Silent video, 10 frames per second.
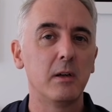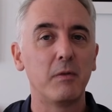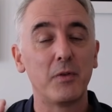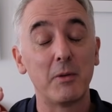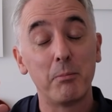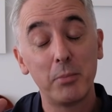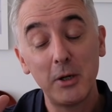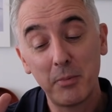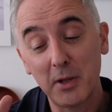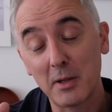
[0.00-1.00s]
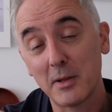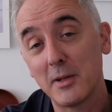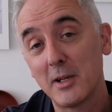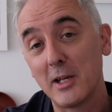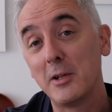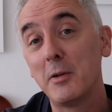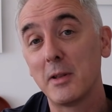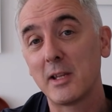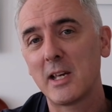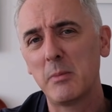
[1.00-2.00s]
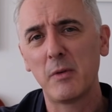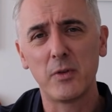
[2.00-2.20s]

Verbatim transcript: and for the purposes that I use the camera,